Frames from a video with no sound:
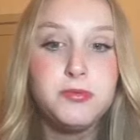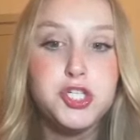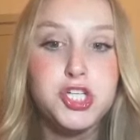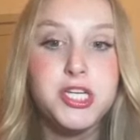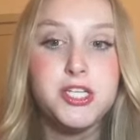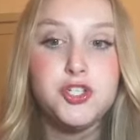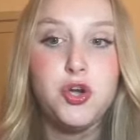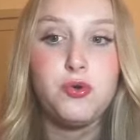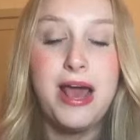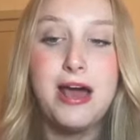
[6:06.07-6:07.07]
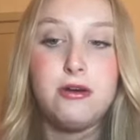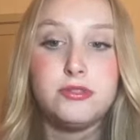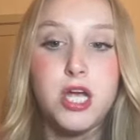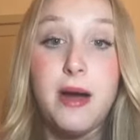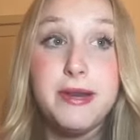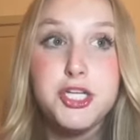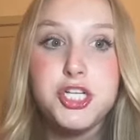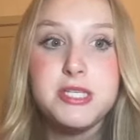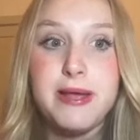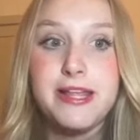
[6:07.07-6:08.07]
she showed how dominant she
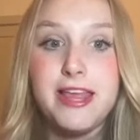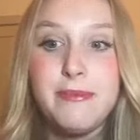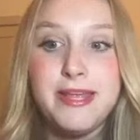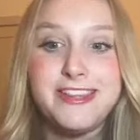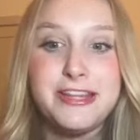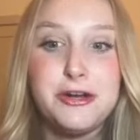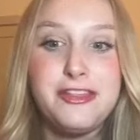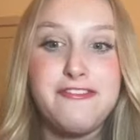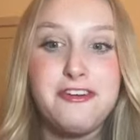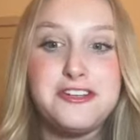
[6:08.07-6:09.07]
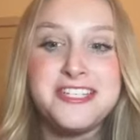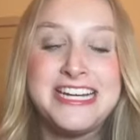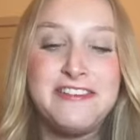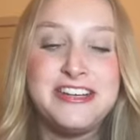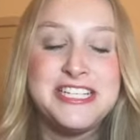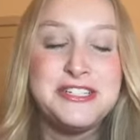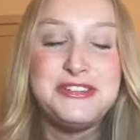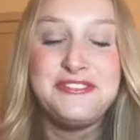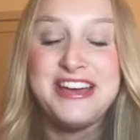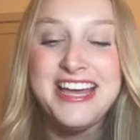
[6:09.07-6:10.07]
is by claiming literally first in every single
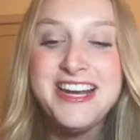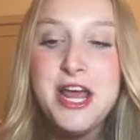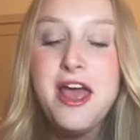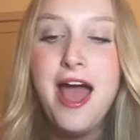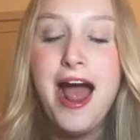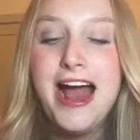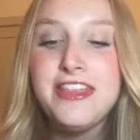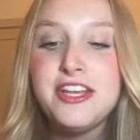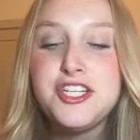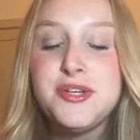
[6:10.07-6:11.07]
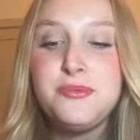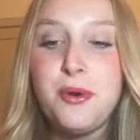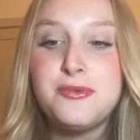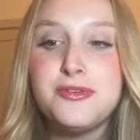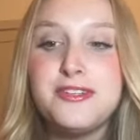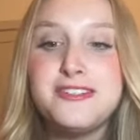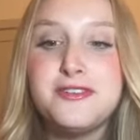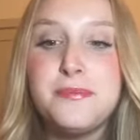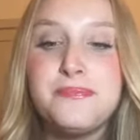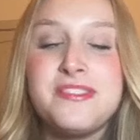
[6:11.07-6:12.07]
event. I think she won't
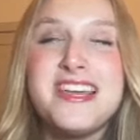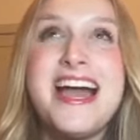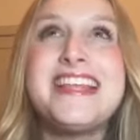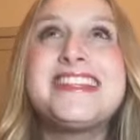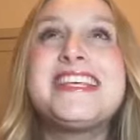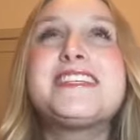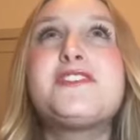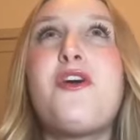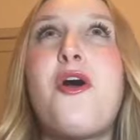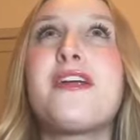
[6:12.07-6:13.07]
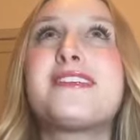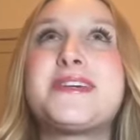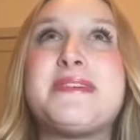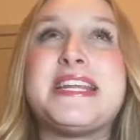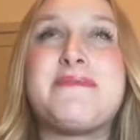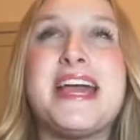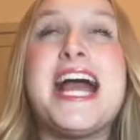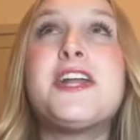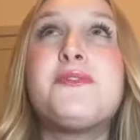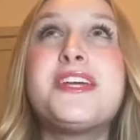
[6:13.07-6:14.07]
this is a hard opinion to make.
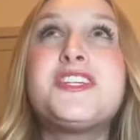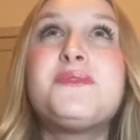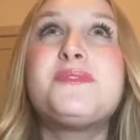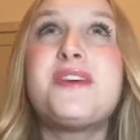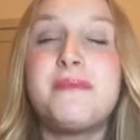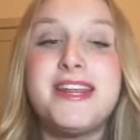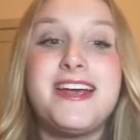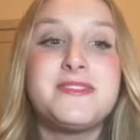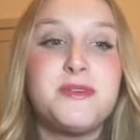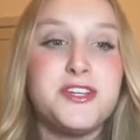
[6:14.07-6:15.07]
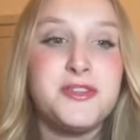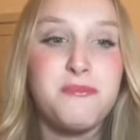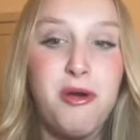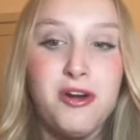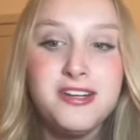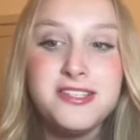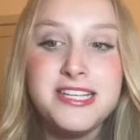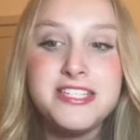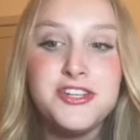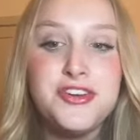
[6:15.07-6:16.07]
I don't think she will dominate as much on the bars,
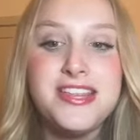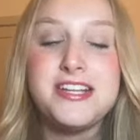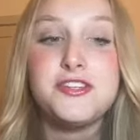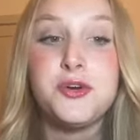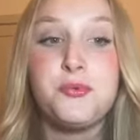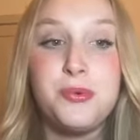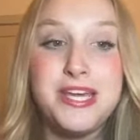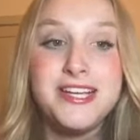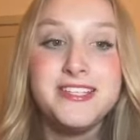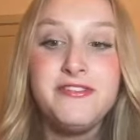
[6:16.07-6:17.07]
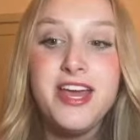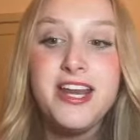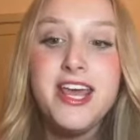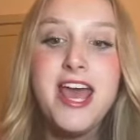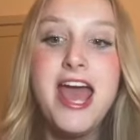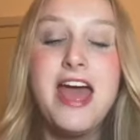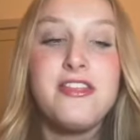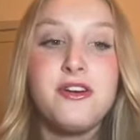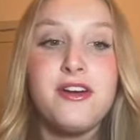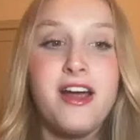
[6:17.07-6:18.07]
considering that is her weakest event, and
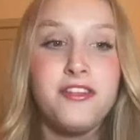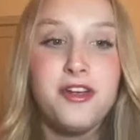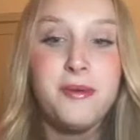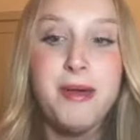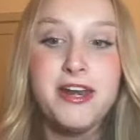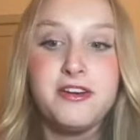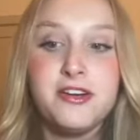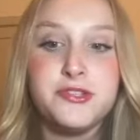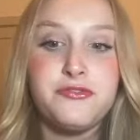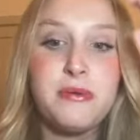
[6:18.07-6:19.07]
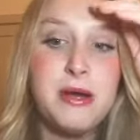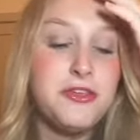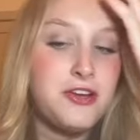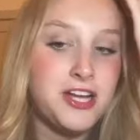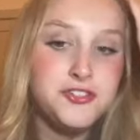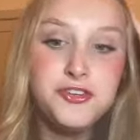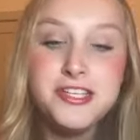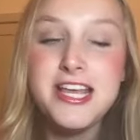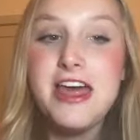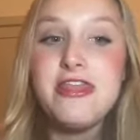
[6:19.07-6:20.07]
there are other competitors from other
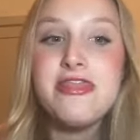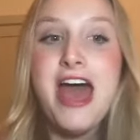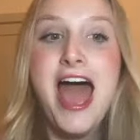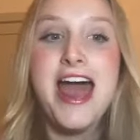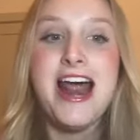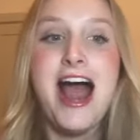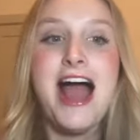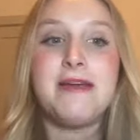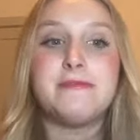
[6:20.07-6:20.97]
countries that I'm